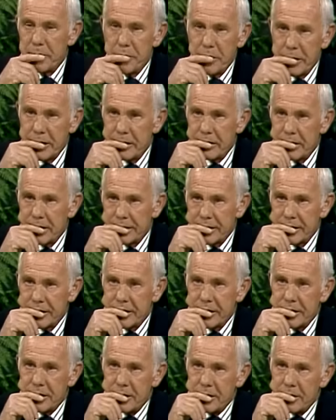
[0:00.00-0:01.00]
putting on the
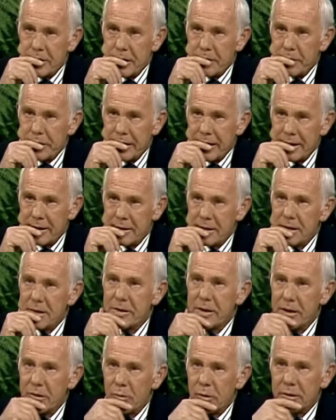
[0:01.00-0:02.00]
show, but I did
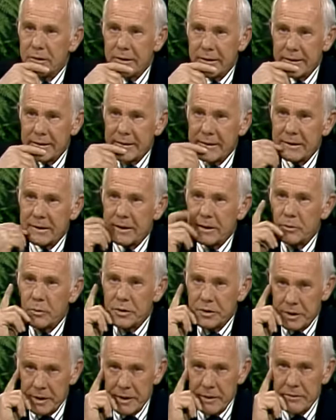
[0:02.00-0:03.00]
say one thing that night,
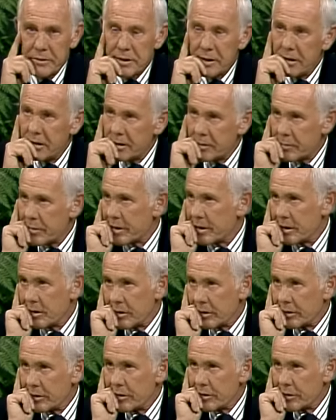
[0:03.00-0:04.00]
which I have seldom said
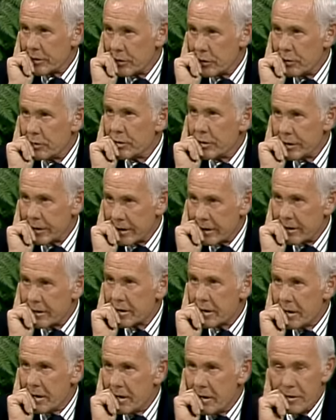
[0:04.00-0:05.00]
on this show over the years.
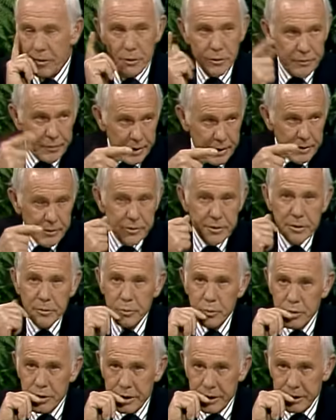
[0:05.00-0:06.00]
You finished your
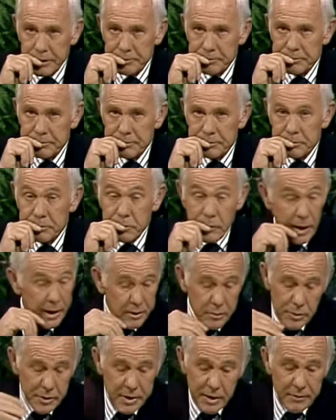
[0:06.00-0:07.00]
routine, and
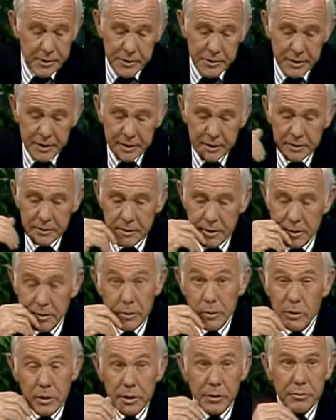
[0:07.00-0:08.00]
you were devastating, and
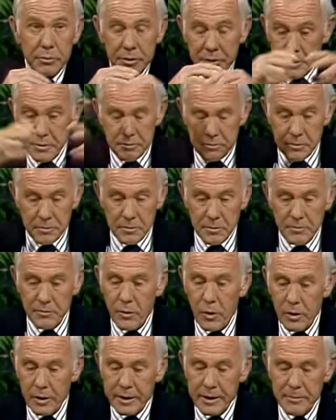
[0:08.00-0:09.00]
the audience was just
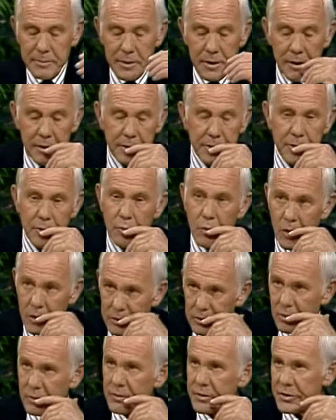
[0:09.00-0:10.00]
falling apart, and you
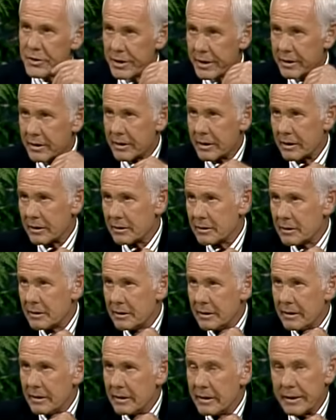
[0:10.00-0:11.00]
walked over and sat down,
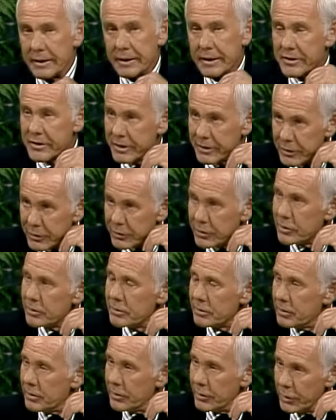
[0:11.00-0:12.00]
and I said, you
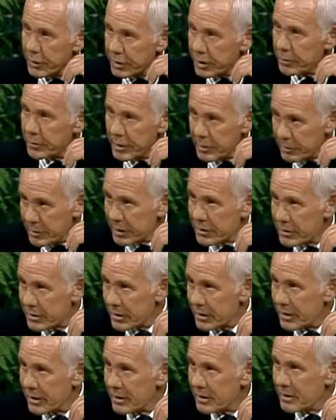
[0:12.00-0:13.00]
know, you're going to be a big
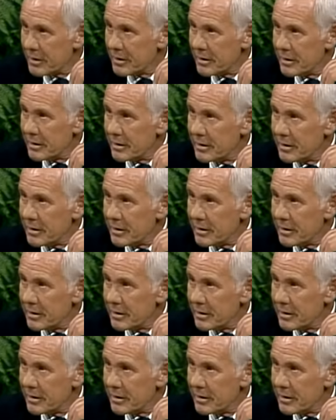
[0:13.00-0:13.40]
star. I